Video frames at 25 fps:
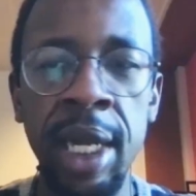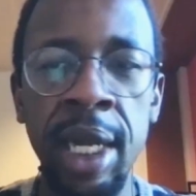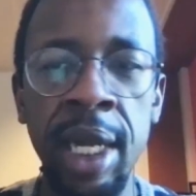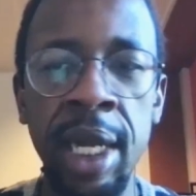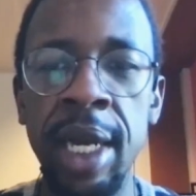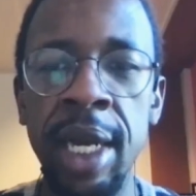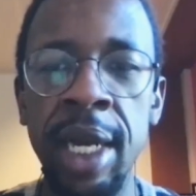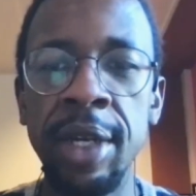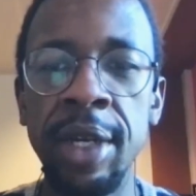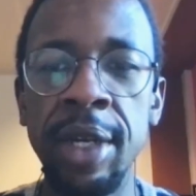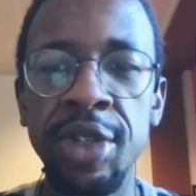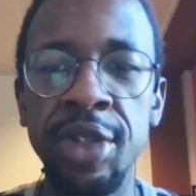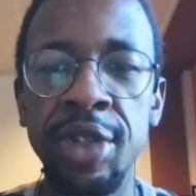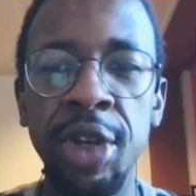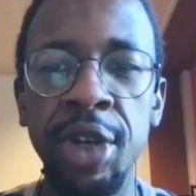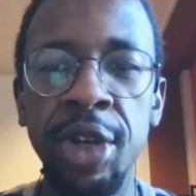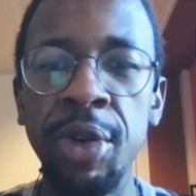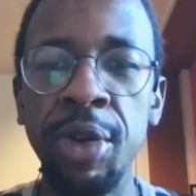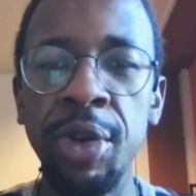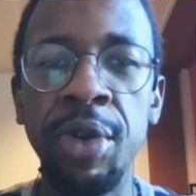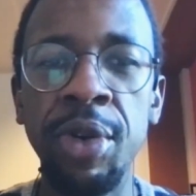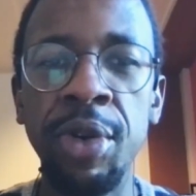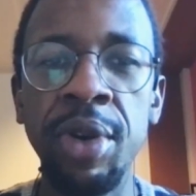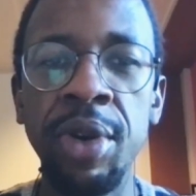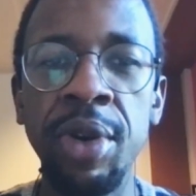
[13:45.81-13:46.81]

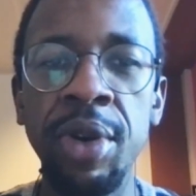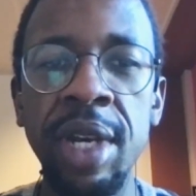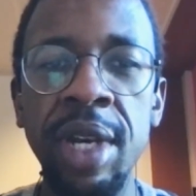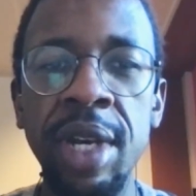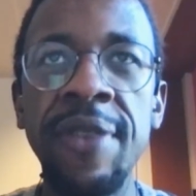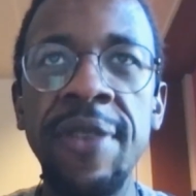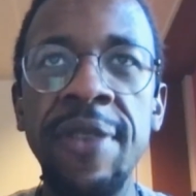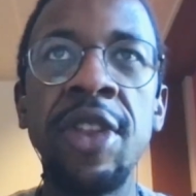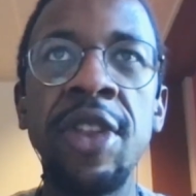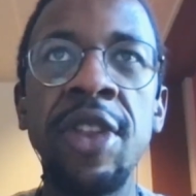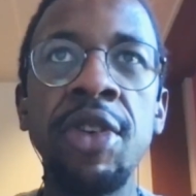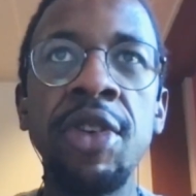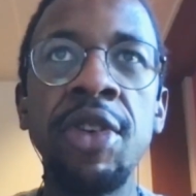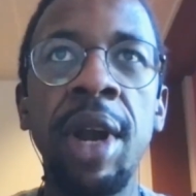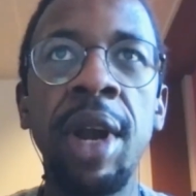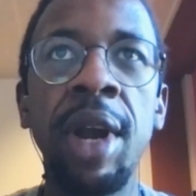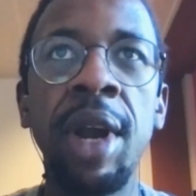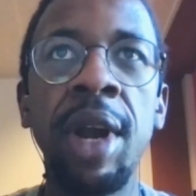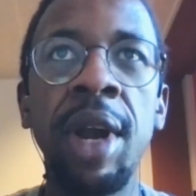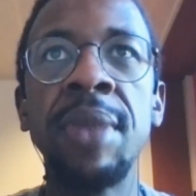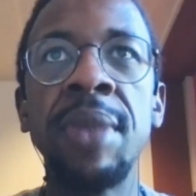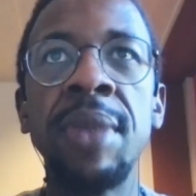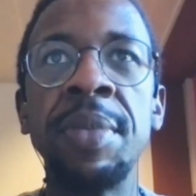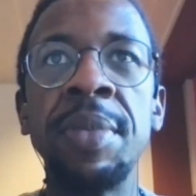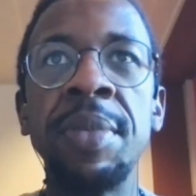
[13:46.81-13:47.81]
So even though your algorithm might
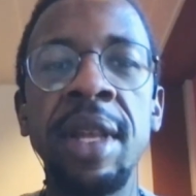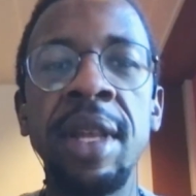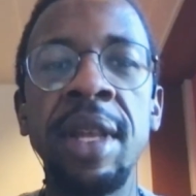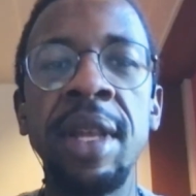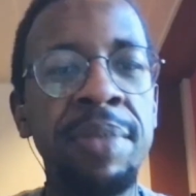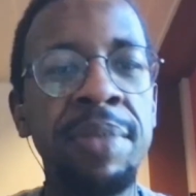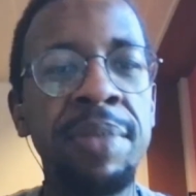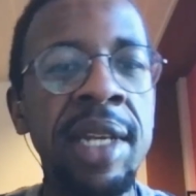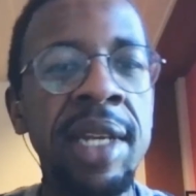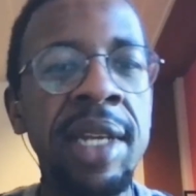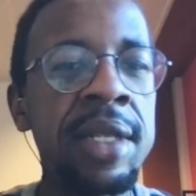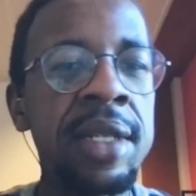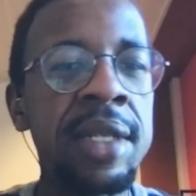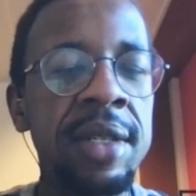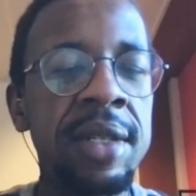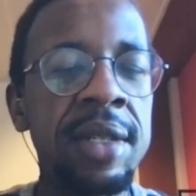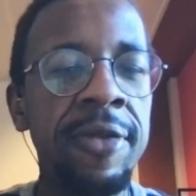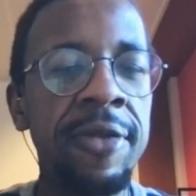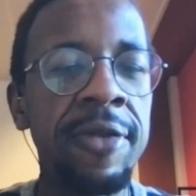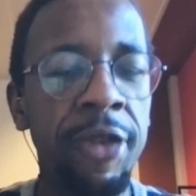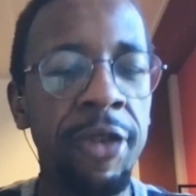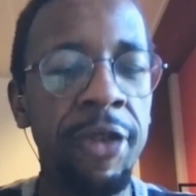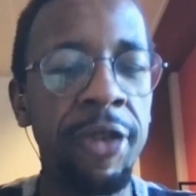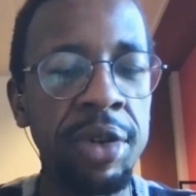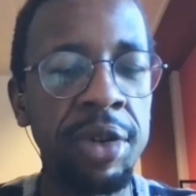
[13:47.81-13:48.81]
be the best for
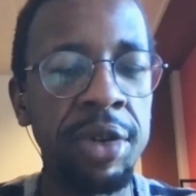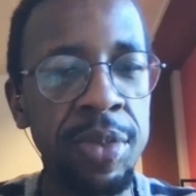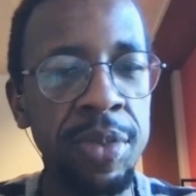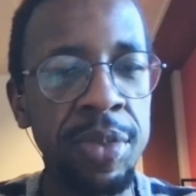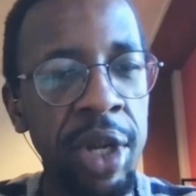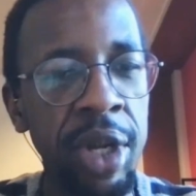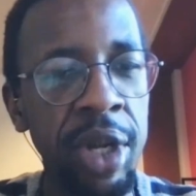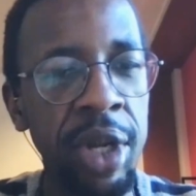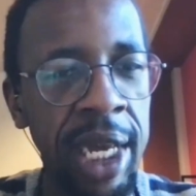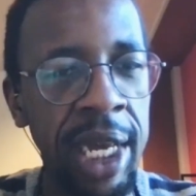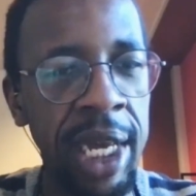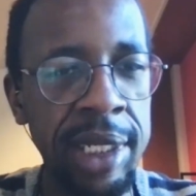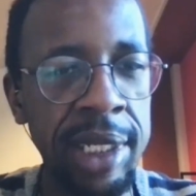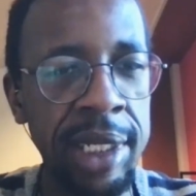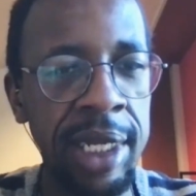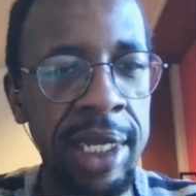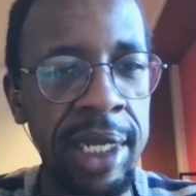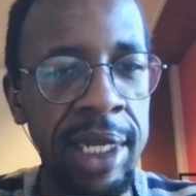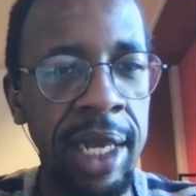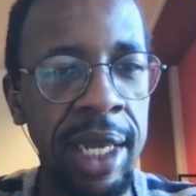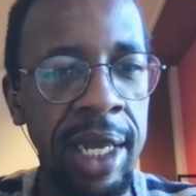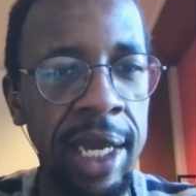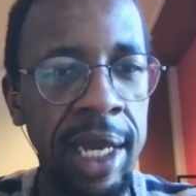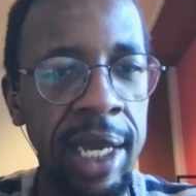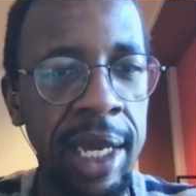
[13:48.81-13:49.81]
your small case
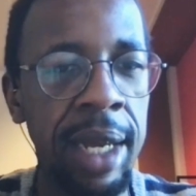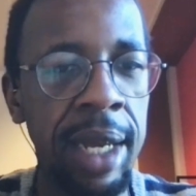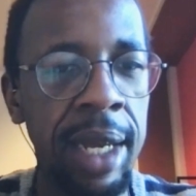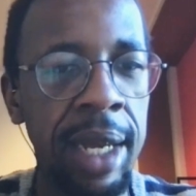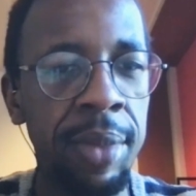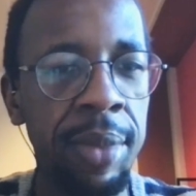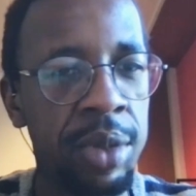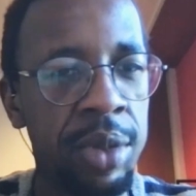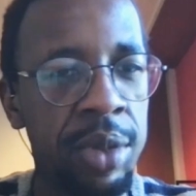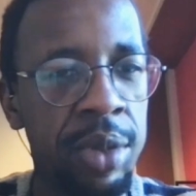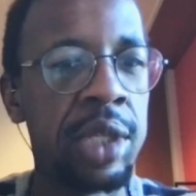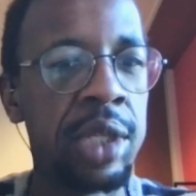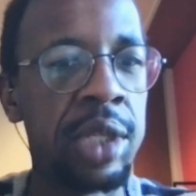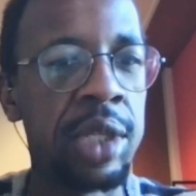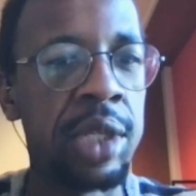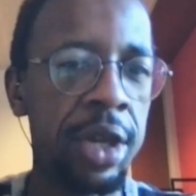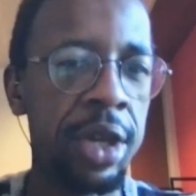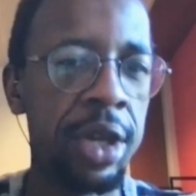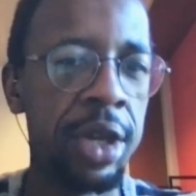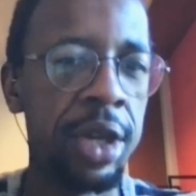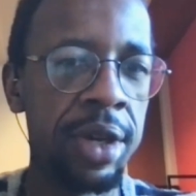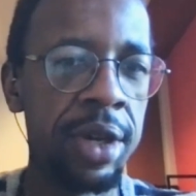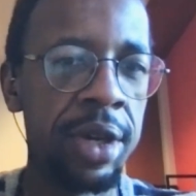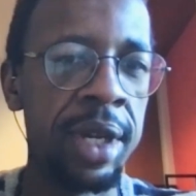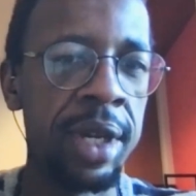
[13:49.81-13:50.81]
example, which is quite
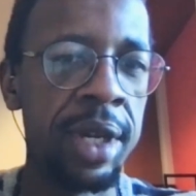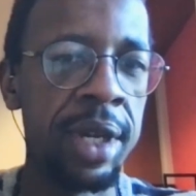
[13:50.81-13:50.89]
good,